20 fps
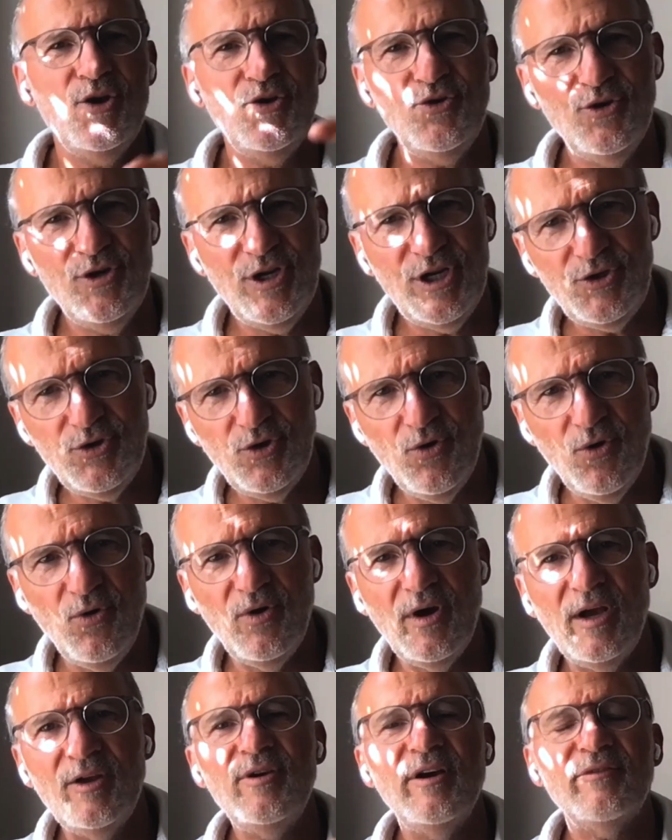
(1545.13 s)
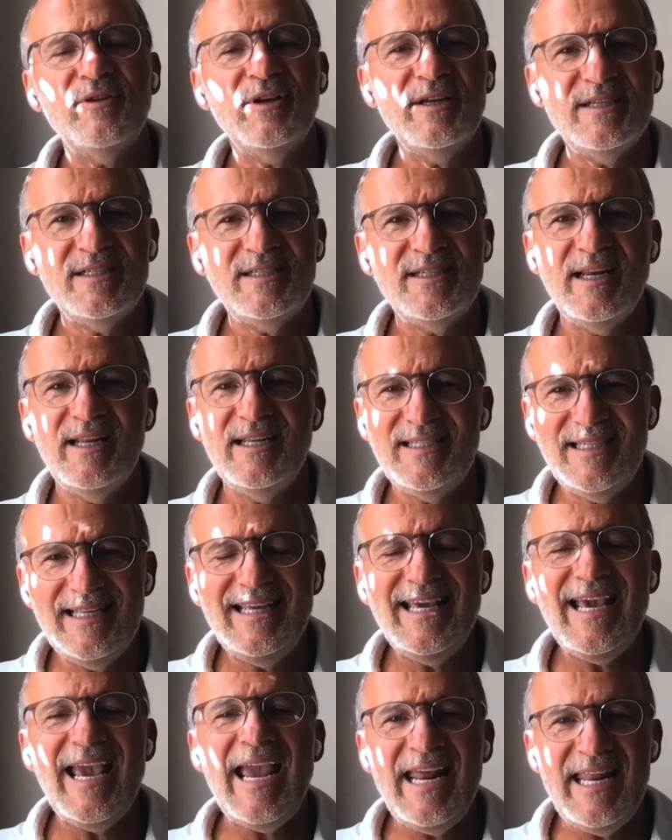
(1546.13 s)
you need to go, and you have to understand it's
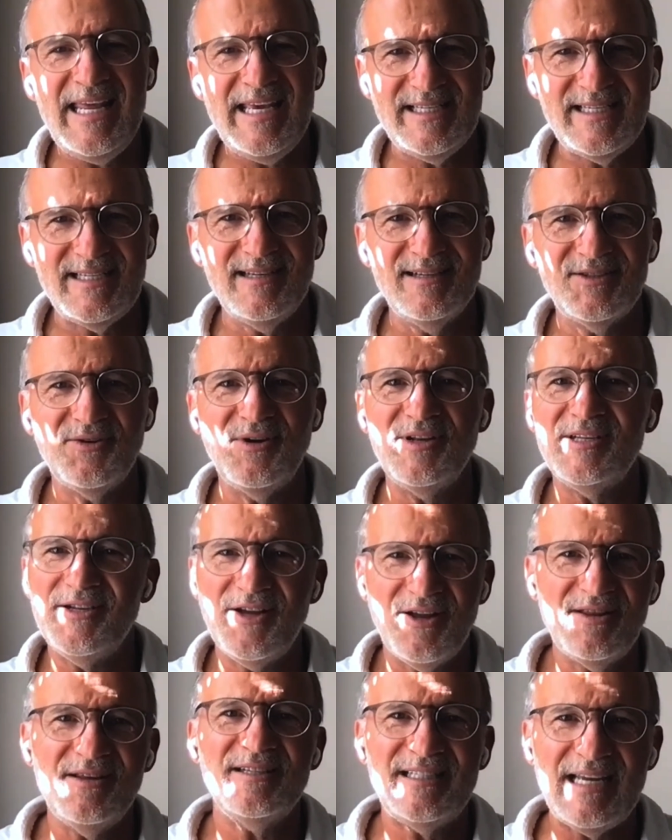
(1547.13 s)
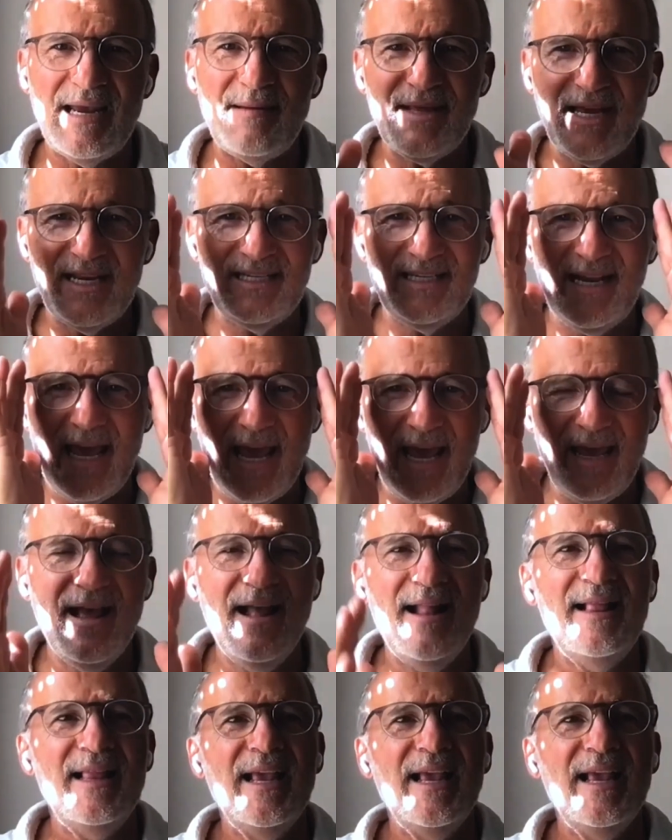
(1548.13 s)
in the 80s, so it's not the same than uh-huh. today.